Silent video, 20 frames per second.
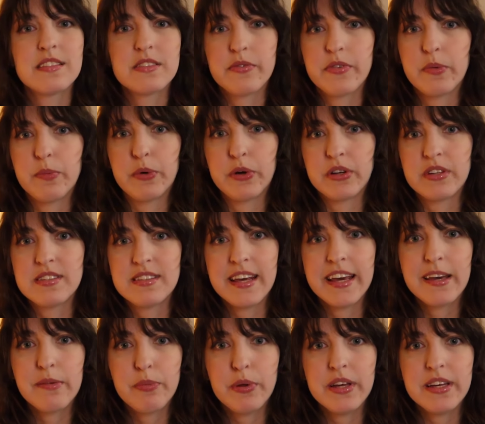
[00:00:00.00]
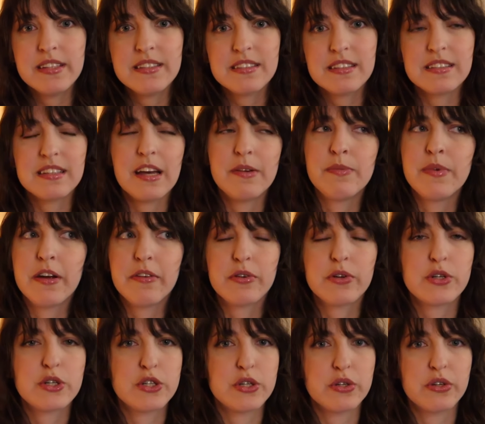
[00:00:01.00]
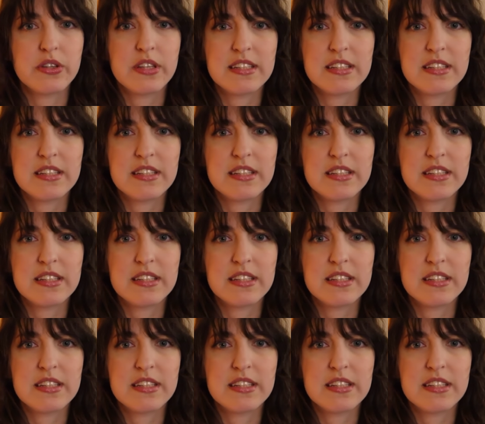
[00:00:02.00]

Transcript: of the books take place, because I'm never sure.